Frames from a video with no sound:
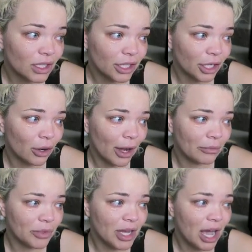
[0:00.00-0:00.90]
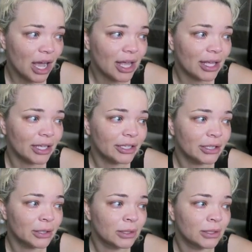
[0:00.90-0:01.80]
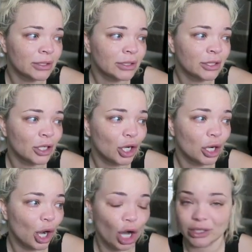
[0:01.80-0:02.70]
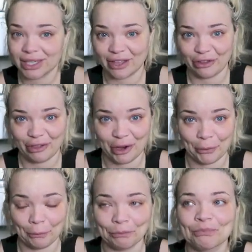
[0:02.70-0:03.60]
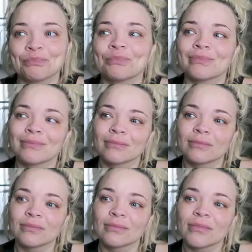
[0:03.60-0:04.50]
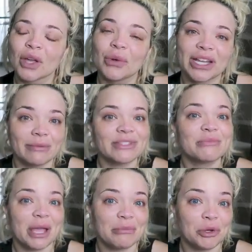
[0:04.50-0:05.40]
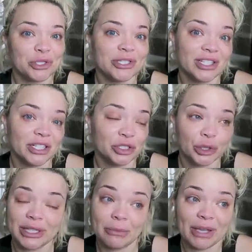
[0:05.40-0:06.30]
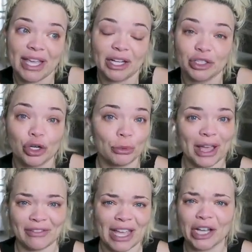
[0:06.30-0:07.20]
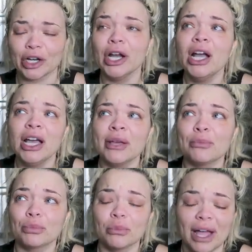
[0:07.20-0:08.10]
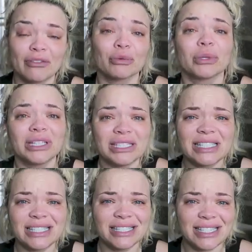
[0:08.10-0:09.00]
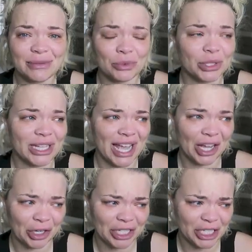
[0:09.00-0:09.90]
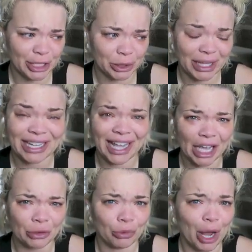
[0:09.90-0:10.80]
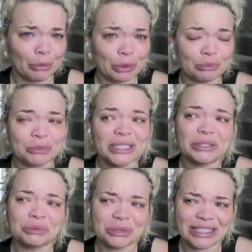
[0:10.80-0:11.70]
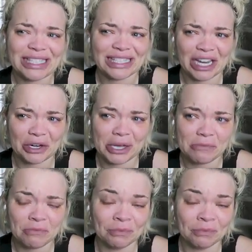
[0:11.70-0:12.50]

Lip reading: You know, I'm not altogether there when it comes to my emotions and controlling them. I can't control them. I have anger. I have a really deep-rooted anger issue, like an anger problem. It's really scary.